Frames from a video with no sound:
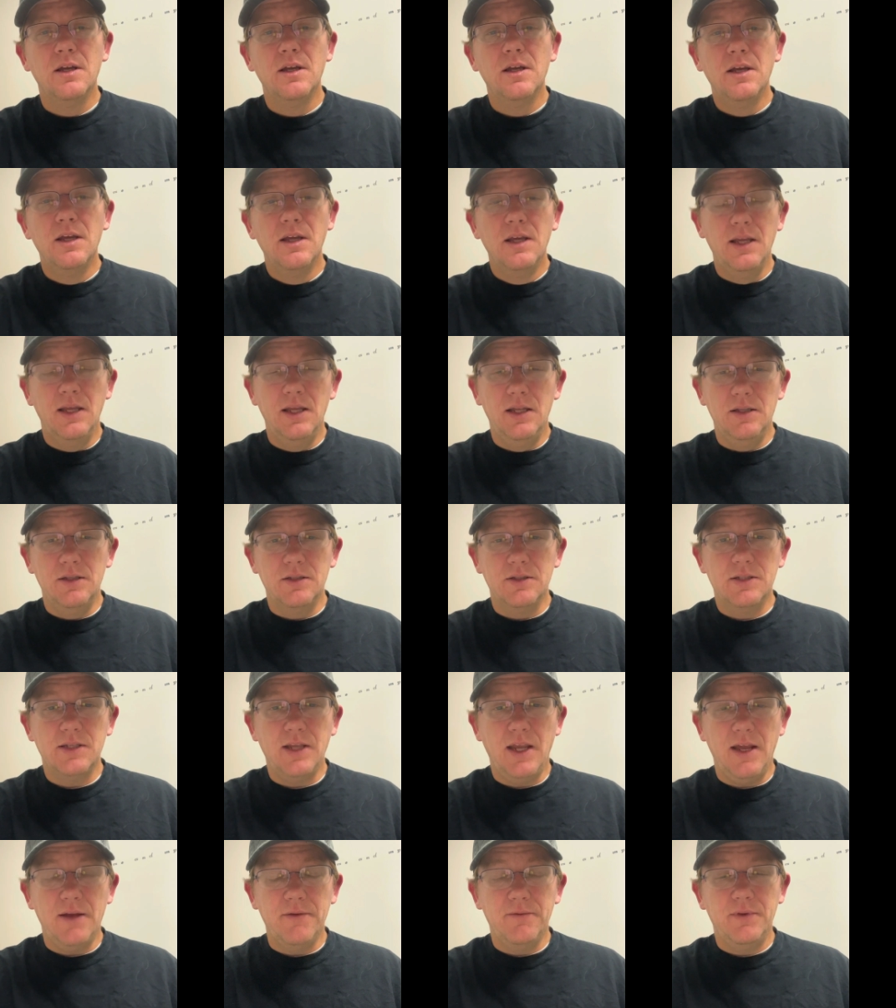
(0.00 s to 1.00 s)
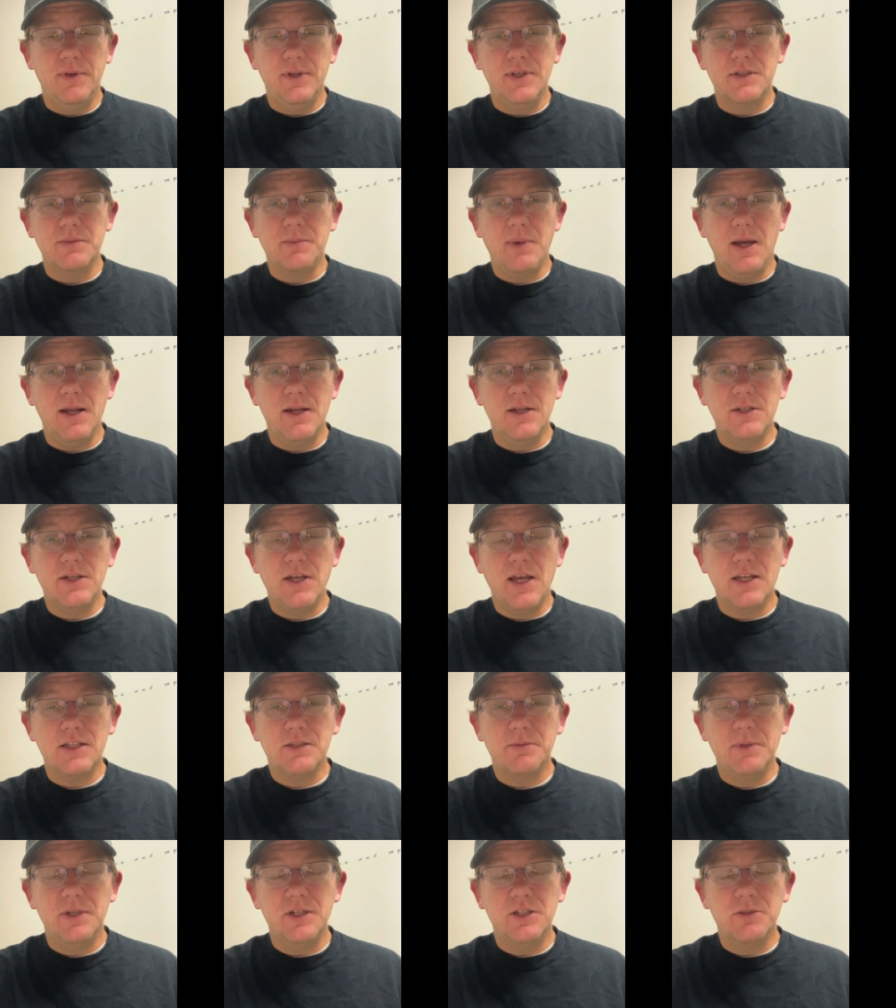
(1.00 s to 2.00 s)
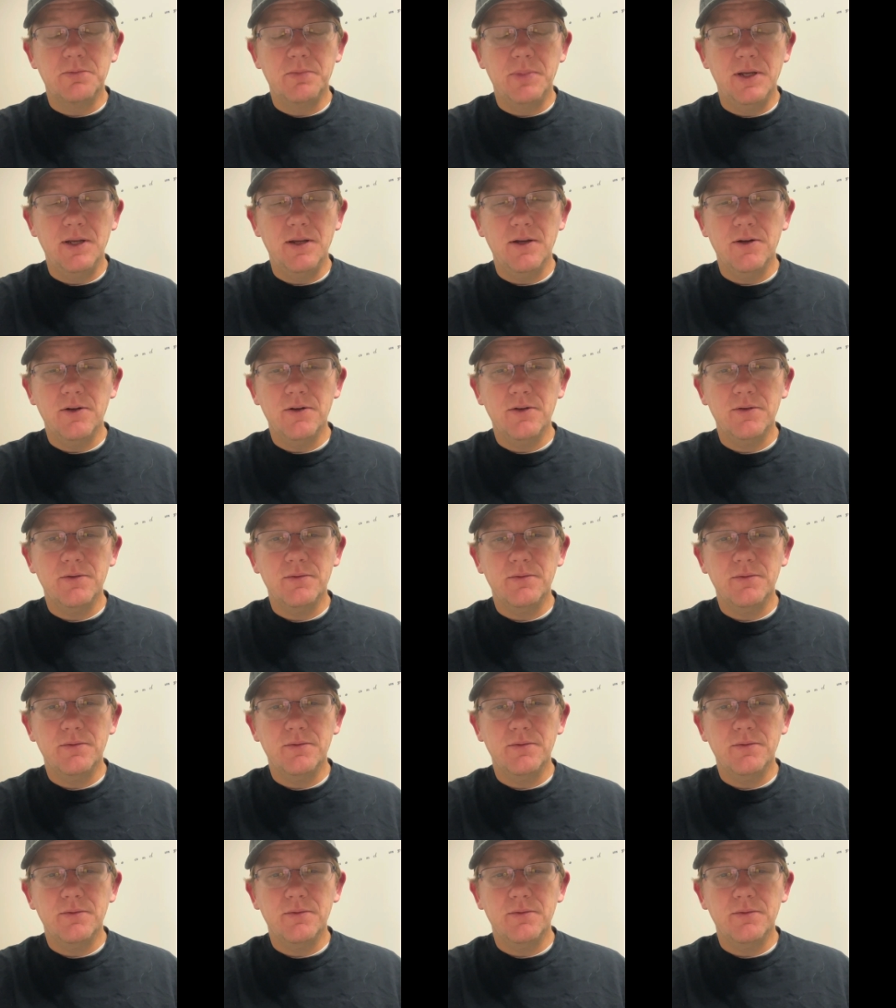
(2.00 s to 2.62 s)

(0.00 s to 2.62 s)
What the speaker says: eating sand fleas by the Jacks Beach Pier.